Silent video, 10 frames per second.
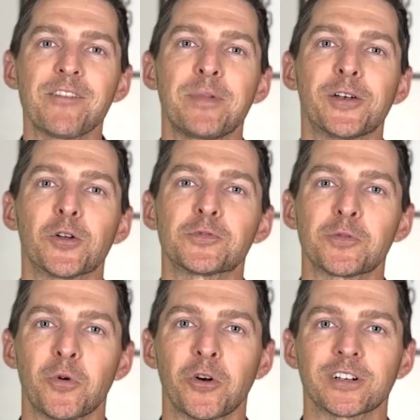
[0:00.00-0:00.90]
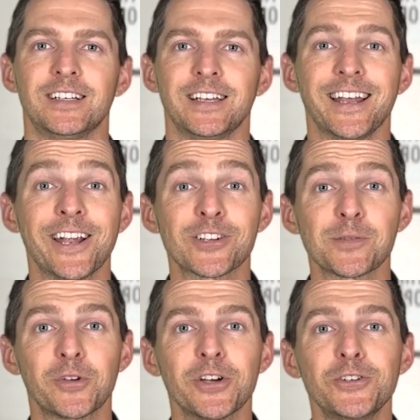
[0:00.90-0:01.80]
bedrooms or more. And here's
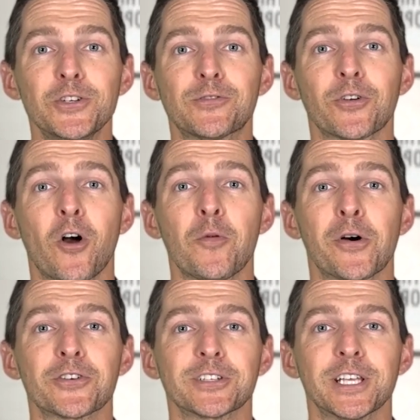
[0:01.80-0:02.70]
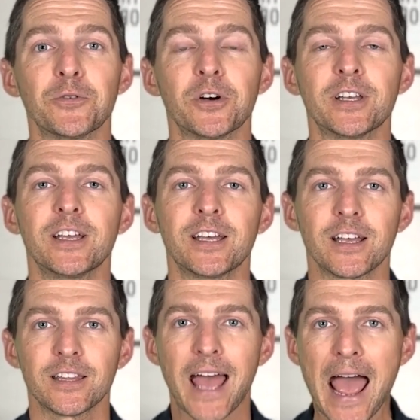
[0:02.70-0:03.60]
some good news for homeowners in Leawood.
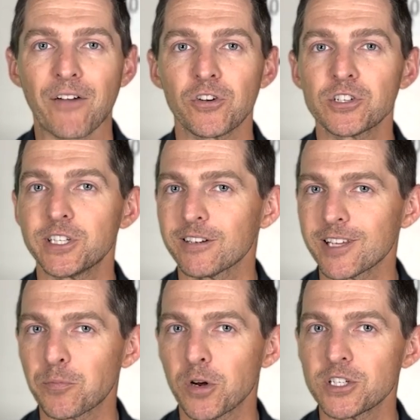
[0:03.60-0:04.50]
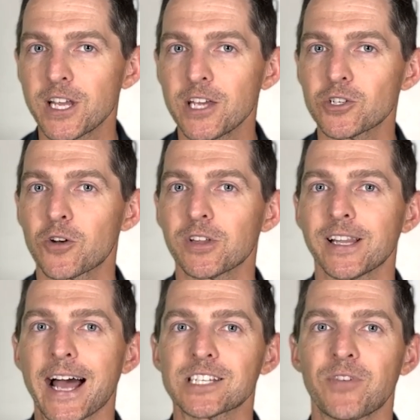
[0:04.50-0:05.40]
The average yearly appreciation over the
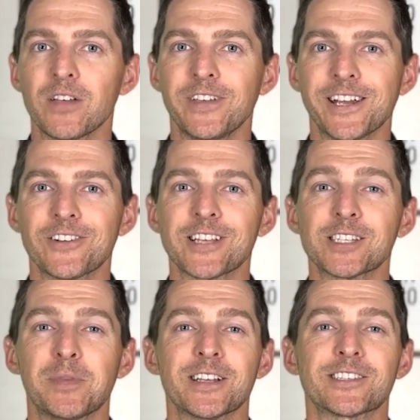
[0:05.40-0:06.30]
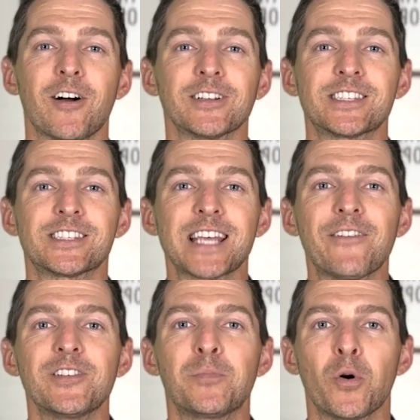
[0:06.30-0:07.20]
last 5 years has been a solid
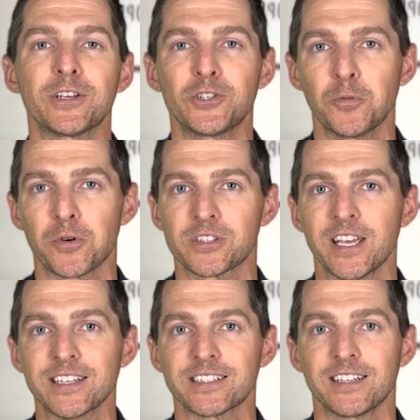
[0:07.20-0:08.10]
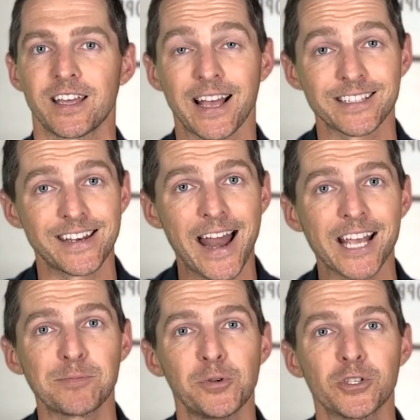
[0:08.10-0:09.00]
7.2%. That's a
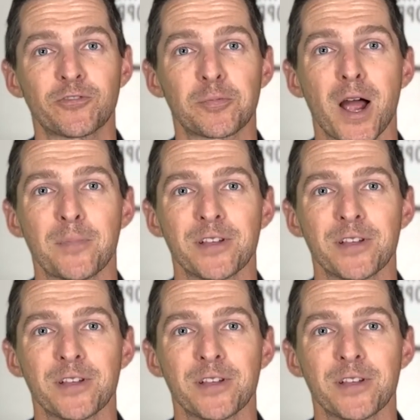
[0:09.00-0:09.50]
nice boost for property